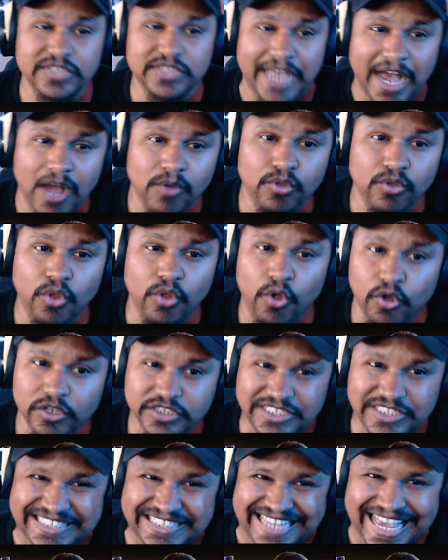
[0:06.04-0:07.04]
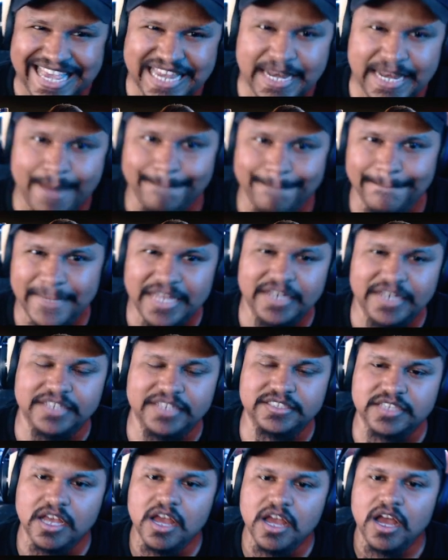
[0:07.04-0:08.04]
Outlaws 10
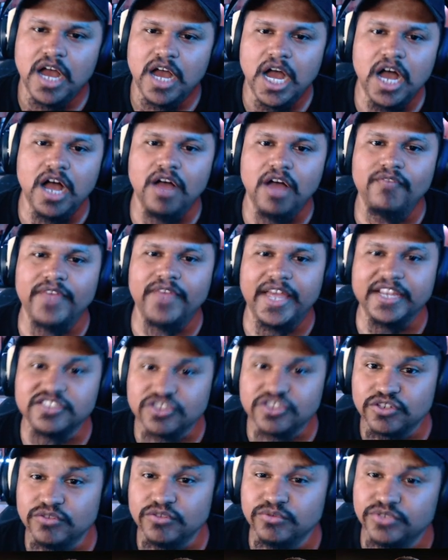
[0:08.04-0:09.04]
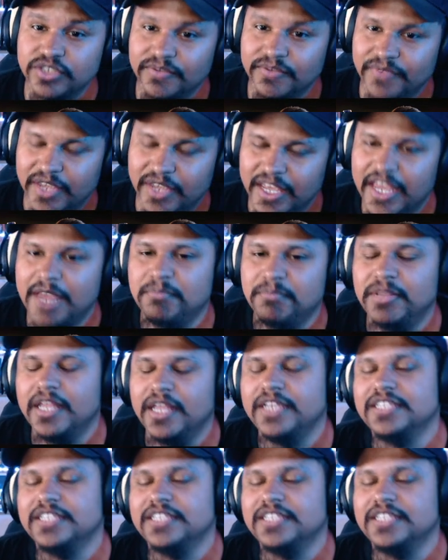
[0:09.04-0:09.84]
minutes of exclusive gameplay.